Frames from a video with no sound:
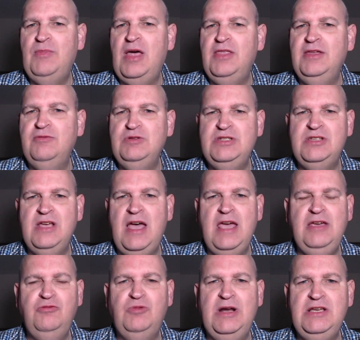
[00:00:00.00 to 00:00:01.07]
there was
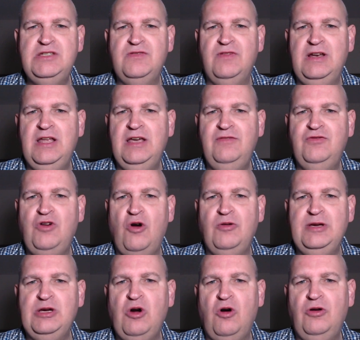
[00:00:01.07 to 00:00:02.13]
a race for life
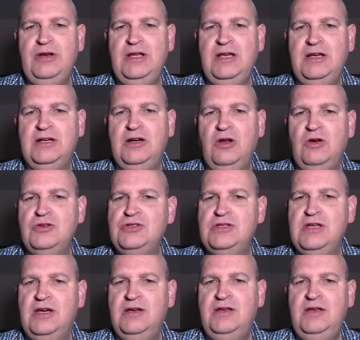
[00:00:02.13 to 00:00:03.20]
going on in
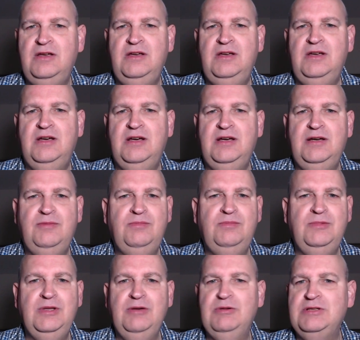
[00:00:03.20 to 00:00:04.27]
Gloucester.
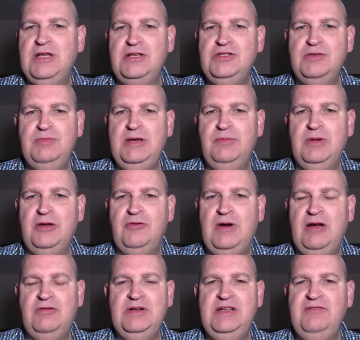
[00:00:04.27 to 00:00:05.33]
There were tons of people
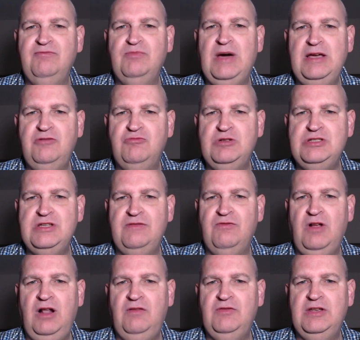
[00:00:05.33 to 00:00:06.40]
around. Even Mike was
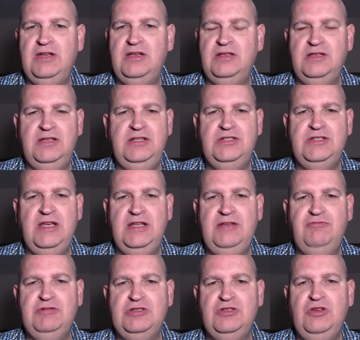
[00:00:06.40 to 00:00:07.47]
involved in it, and he said he
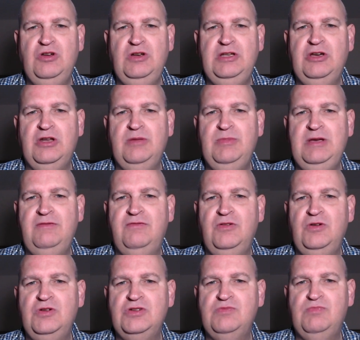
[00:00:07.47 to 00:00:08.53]
was nearly going to be
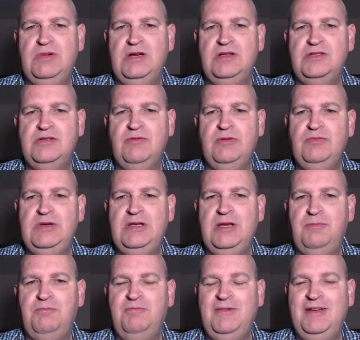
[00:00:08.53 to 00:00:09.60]
first, but someone beat
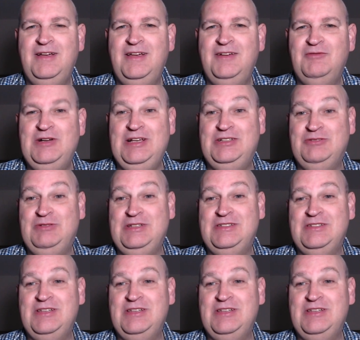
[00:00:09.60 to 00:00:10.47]
him, which was